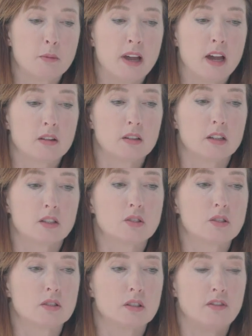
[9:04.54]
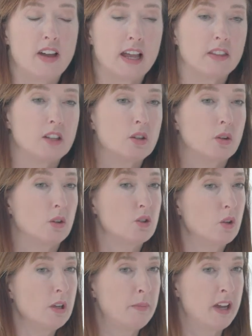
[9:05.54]
about the fact that total
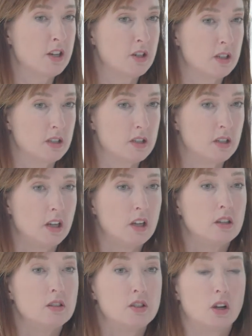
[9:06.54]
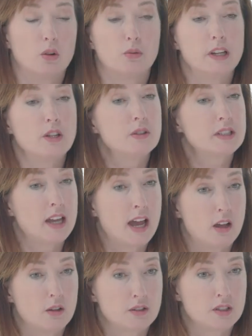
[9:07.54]
joint patients don't reuse
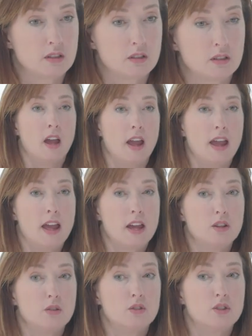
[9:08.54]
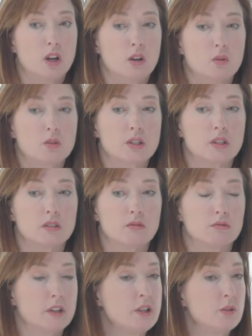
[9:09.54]
towels and you don't
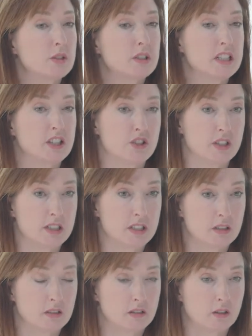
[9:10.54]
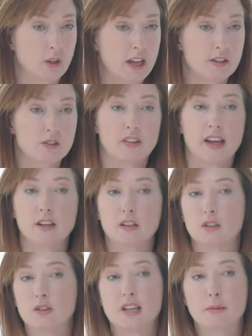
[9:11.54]
reuse dishes, okay? So that
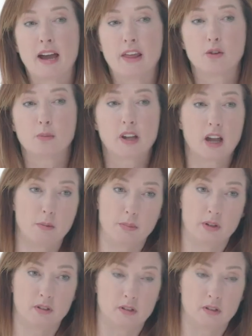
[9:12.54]
includes that bathroom cup.